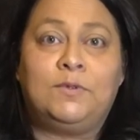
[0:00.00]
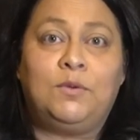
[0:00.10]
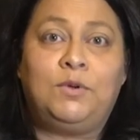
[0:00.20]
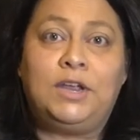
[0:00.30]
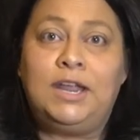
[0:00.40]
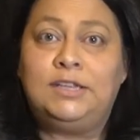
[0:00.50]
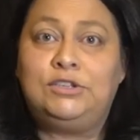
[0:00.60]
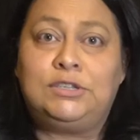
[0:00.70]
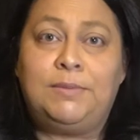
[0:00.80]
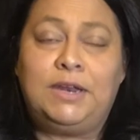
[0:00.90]
we're gonna do
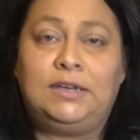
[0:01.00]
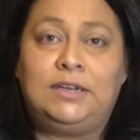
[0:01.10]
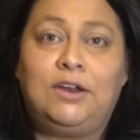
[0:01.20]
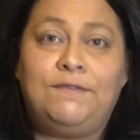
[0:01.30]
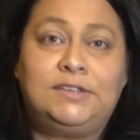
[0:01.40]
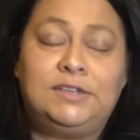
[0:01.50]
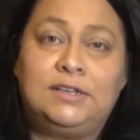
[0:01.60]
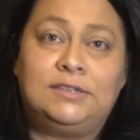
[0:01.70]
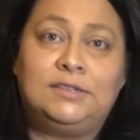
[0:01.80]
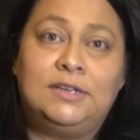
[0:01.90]
some editing obviously
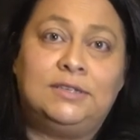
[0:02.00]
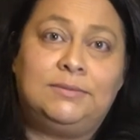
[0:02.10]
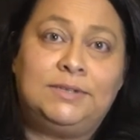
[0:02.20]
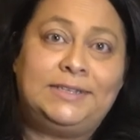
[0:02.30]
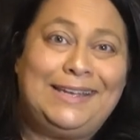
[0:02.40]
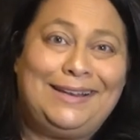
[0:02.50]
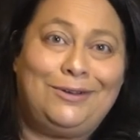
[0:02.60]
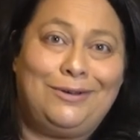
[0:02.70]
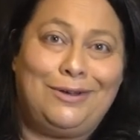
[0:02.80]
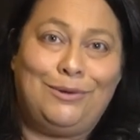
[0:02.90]
because sometimes I get a
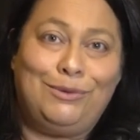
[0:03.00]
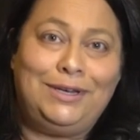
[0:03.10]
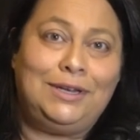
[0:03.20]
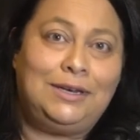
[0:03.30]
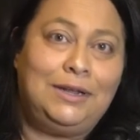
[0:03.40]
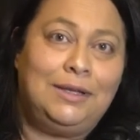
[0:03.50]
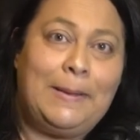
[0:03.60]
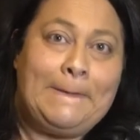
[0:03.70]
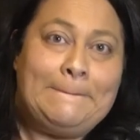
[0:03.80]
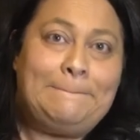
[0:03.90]
little long-winded.
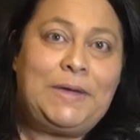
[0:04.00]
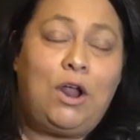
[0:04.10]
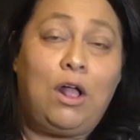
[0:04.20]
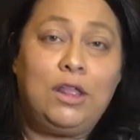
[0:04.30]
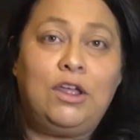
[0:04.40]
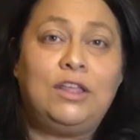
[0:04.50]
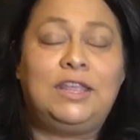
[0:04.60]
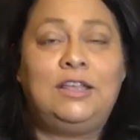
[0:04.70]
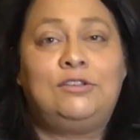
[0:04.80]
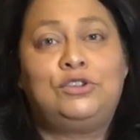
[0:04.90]
But all in all,
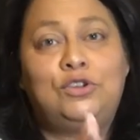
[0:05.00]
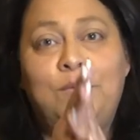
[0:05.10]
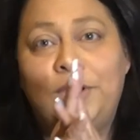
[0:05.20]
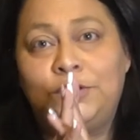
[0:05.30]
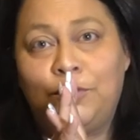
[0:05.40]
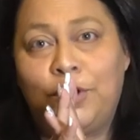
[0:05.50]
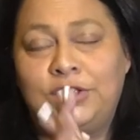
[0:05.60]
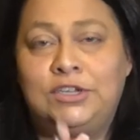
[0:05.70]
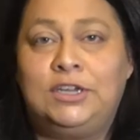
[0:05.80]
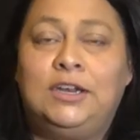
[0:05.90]
thank you so much for
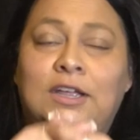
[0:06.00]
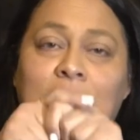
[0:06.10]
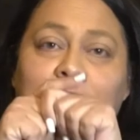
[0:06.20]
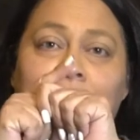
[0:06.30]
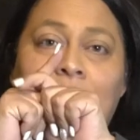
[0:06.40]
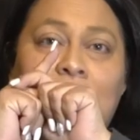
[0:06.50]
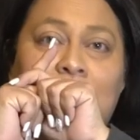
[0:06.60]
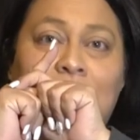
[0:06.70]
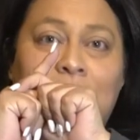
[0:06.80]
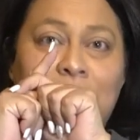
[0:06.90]
watching.
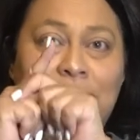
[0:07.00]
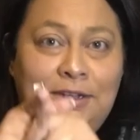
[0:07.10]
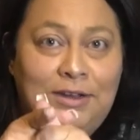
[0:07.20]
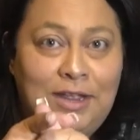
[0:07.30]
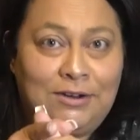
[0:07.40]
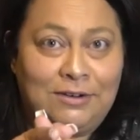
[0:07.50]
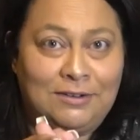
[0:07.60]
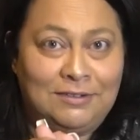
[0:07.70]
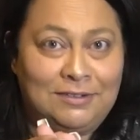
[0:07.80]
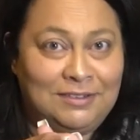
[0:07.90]
See you later.
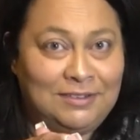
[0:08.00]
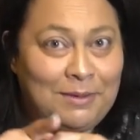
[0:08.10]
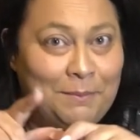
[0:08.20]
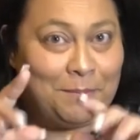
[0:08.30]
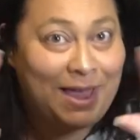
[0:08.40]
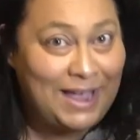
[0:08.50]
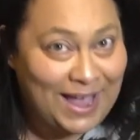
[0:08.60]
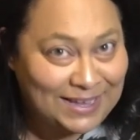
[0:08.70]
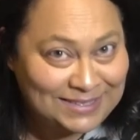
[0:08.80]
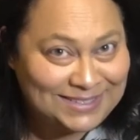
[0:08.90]
Bye
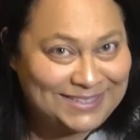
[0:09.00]
guys.